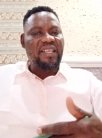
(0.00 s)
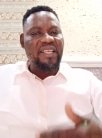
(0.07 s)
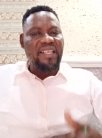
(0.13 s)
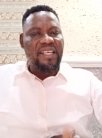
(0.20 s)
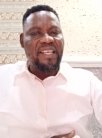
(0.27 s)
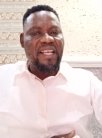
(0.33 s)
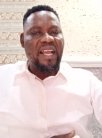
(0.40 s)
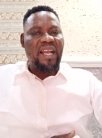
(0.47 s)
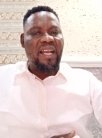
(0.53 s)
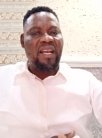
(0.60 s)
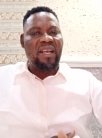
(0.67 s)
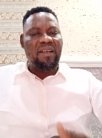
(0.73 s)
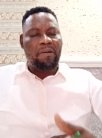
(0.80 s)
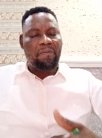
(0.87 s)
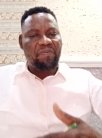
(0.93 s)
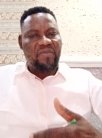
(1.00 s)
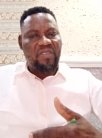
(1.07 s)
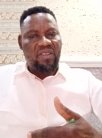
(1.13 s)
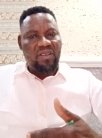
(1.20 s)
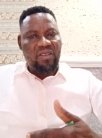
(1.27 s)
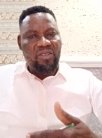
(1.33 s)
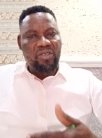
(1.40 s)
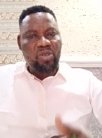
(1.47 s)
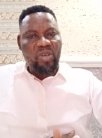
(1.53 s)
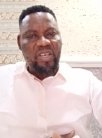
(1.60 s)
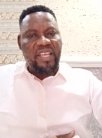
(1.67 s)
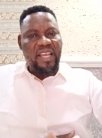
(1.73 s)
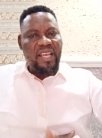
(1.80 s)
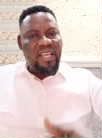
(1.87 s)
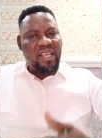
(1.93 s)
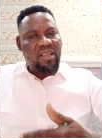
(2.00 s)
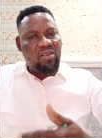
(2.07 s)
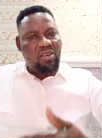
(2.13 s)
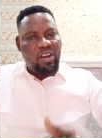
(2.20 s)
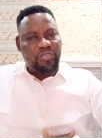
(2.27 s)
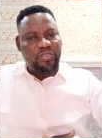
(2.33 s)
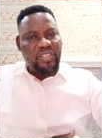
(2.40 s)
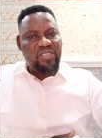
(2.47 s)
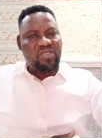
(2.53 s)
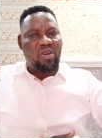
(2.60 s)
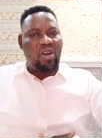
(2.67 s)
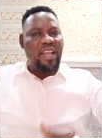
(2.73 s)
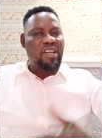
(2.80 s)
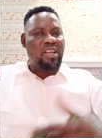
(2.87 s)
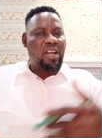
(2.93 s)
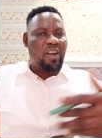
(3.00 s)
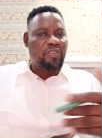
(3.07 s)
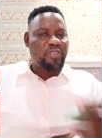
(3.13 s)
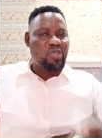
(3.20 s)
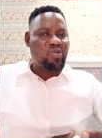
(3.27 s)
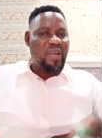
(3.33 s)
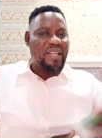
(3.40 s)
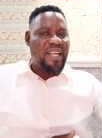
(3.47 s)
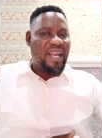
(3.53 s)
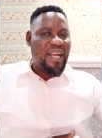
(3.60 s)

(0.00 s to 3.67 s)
in your UK office or any other office where